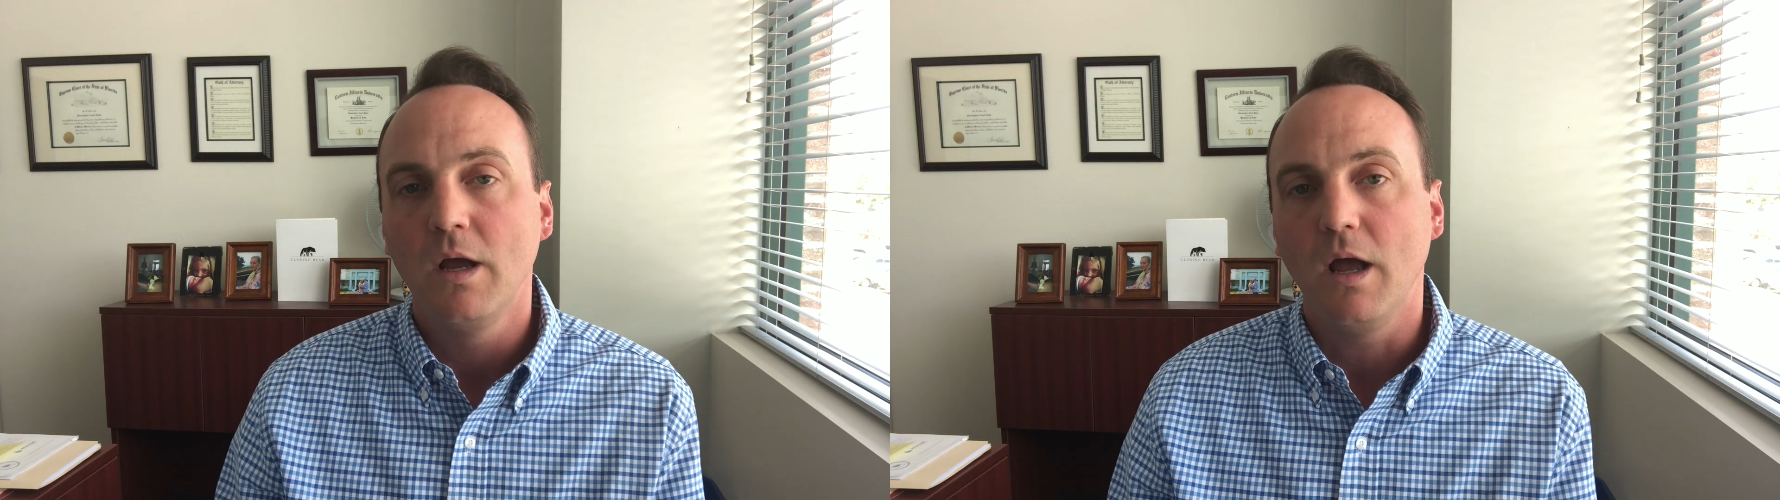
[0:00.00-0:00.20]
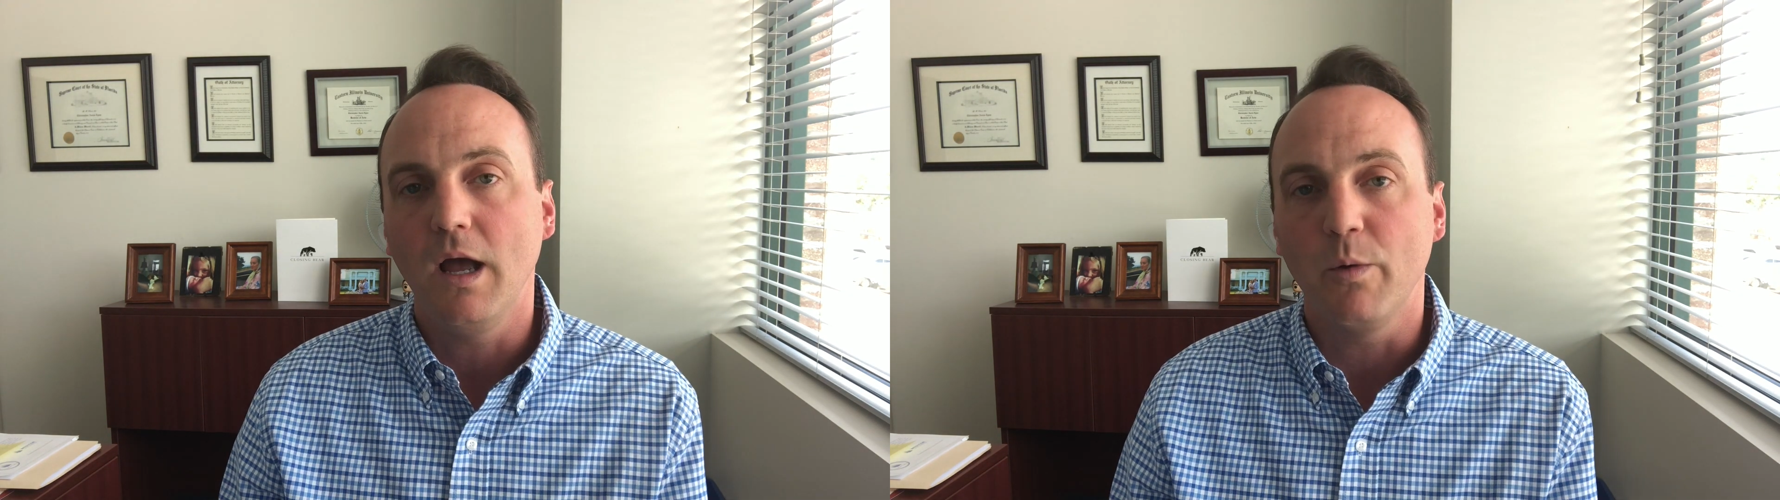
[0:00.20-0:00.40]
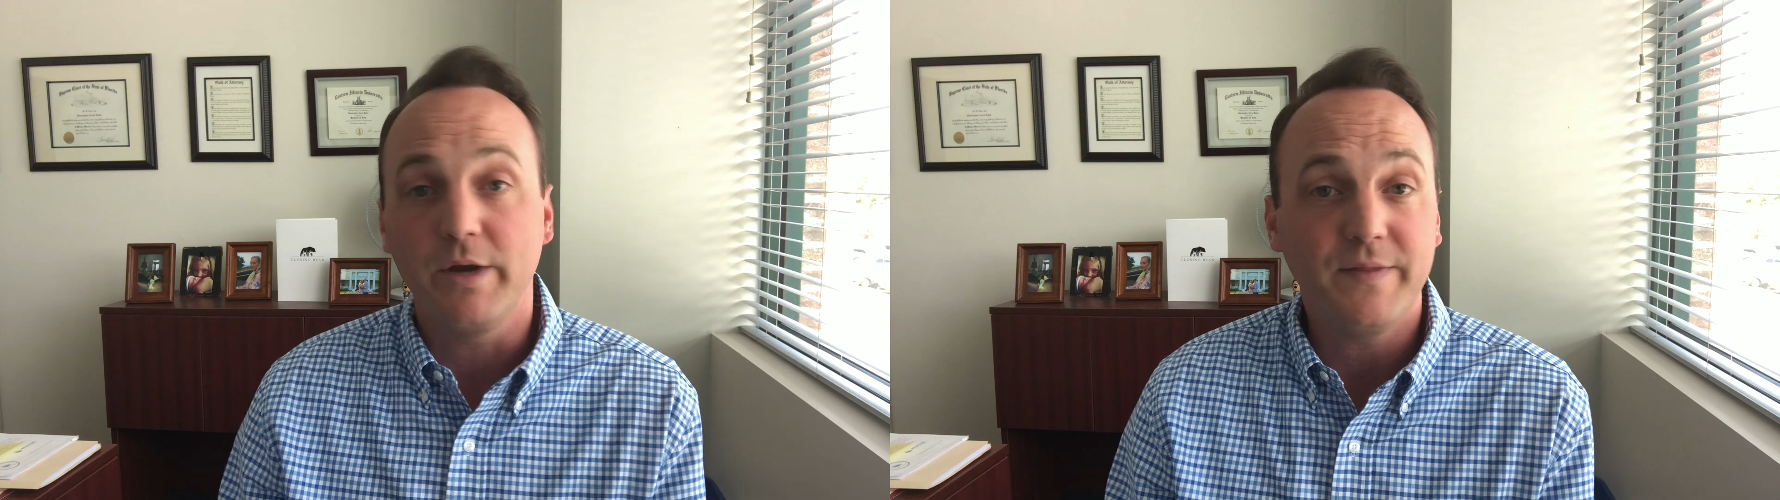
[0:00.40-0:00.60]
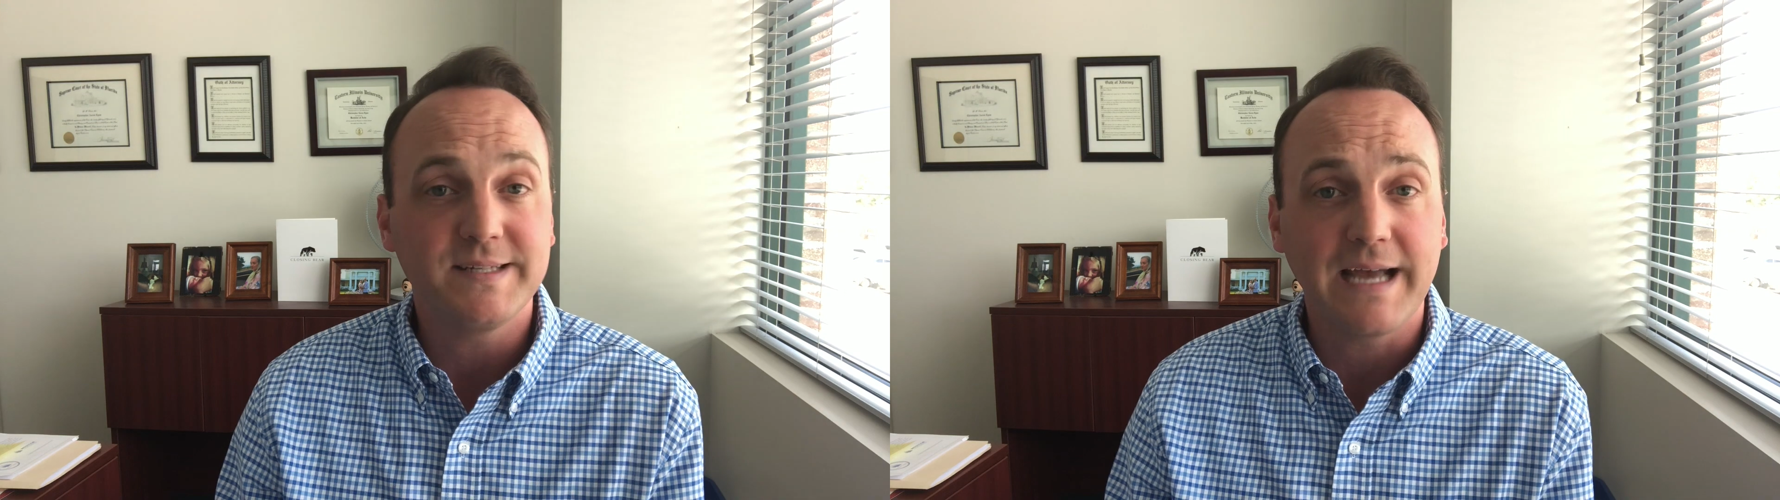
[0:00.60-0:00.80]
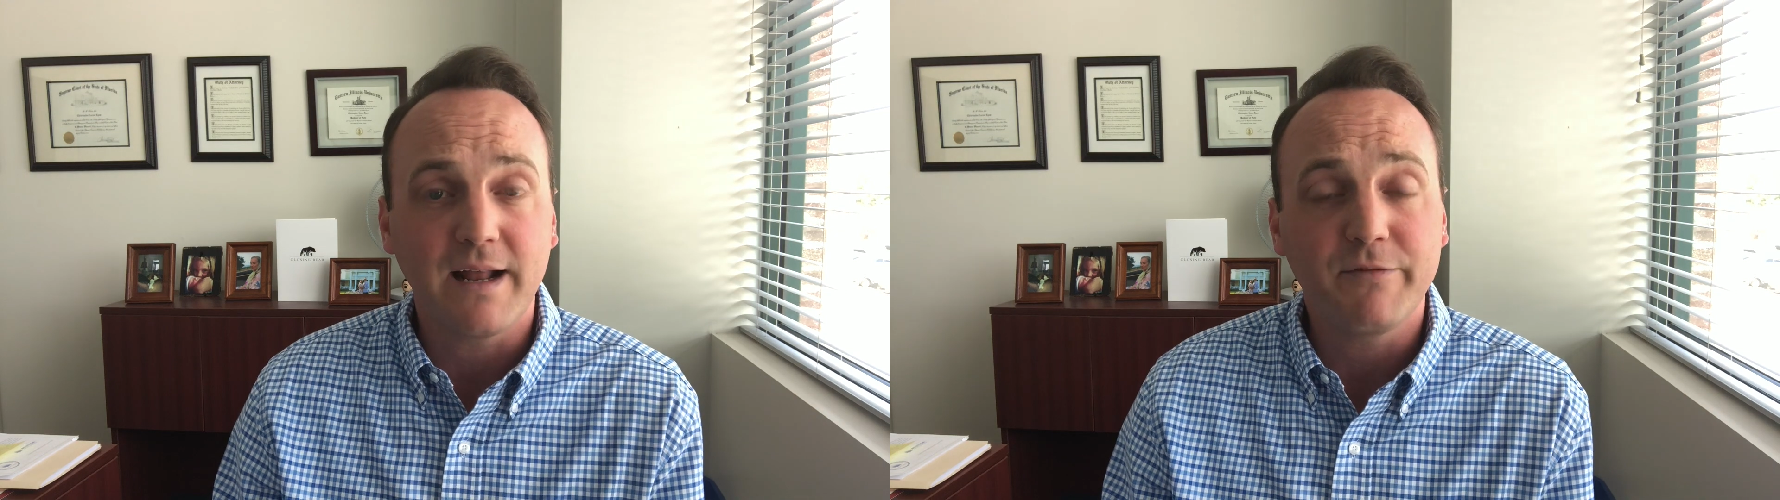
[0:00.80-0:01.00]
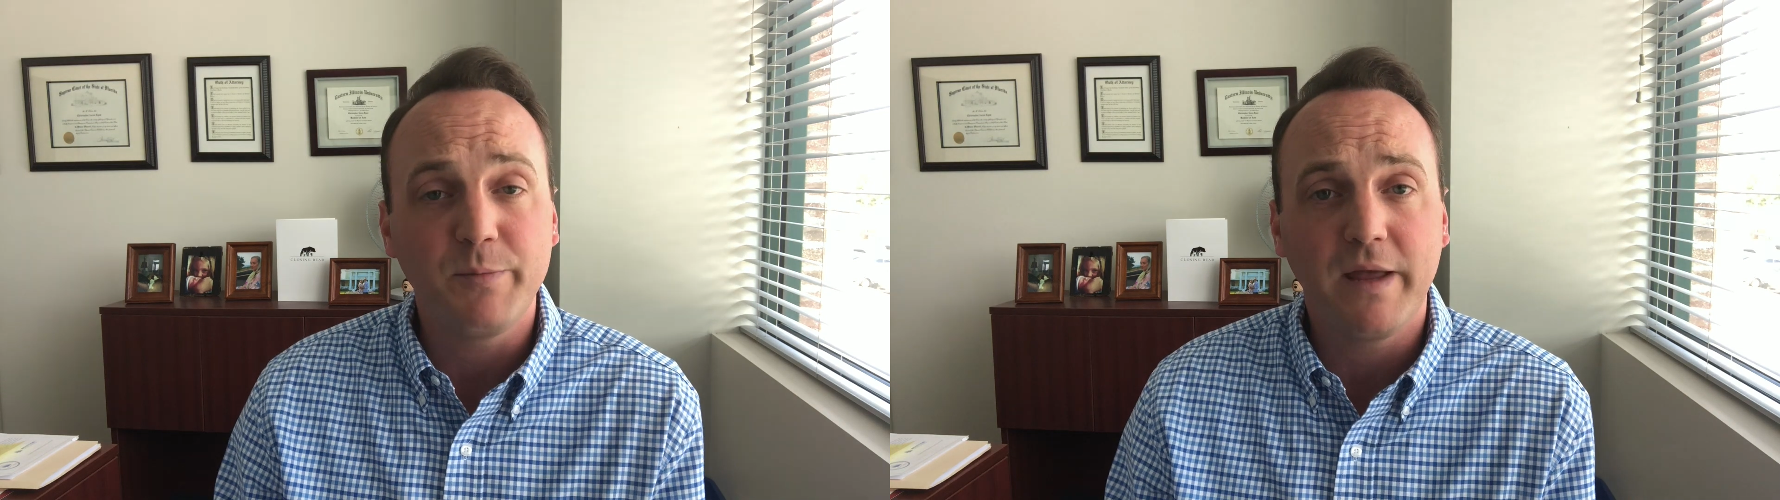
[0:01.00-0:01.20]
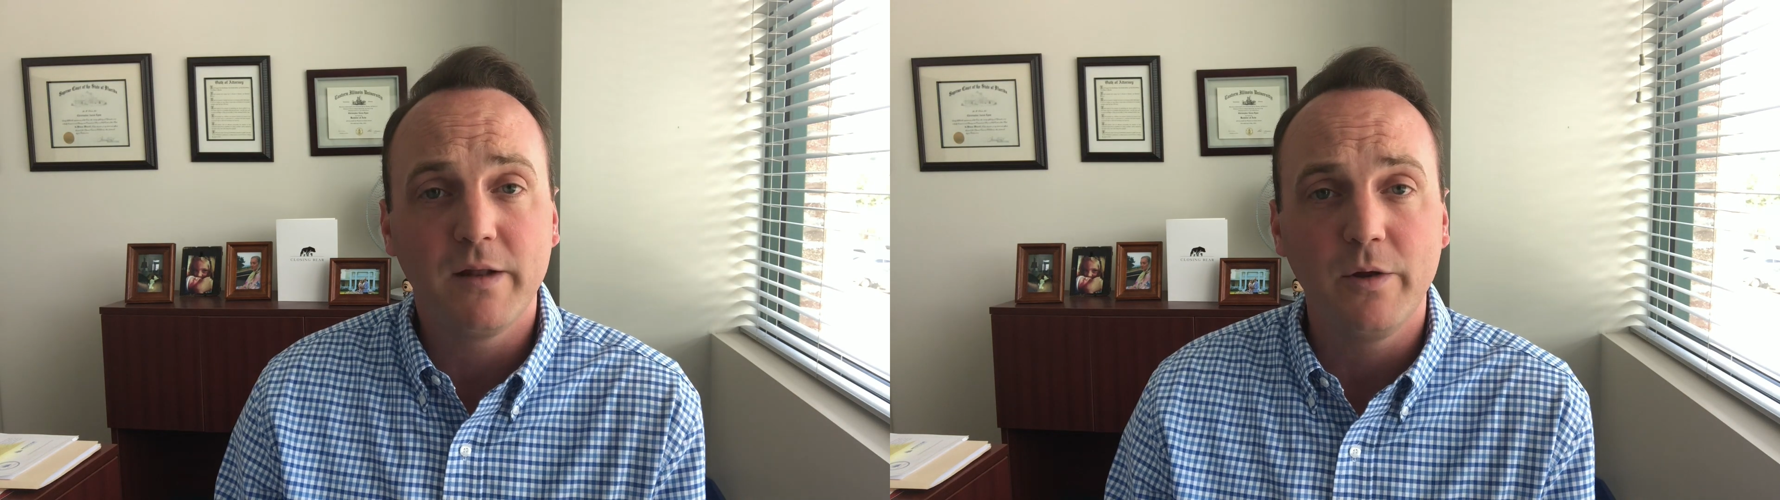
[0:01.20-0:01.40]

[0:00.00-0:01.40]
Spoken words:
where you get the title after you pay the